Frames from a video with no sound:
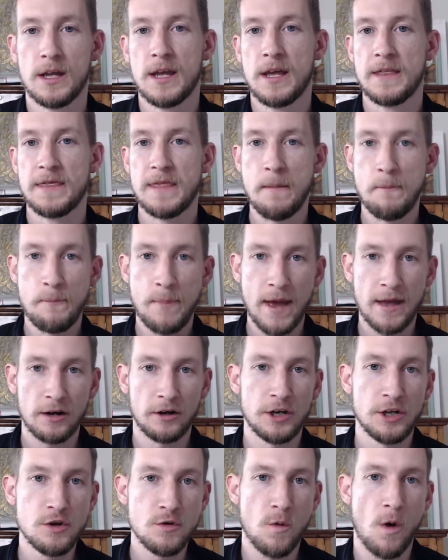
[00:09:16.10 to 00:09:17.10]
the better
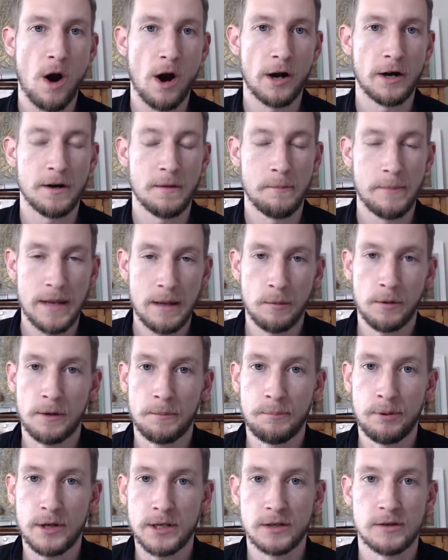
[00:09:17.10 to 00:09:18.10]
you are to be able to
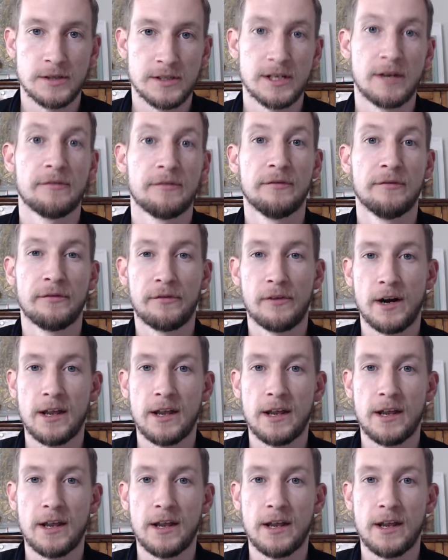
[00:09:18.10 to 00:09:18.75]
put yourself in front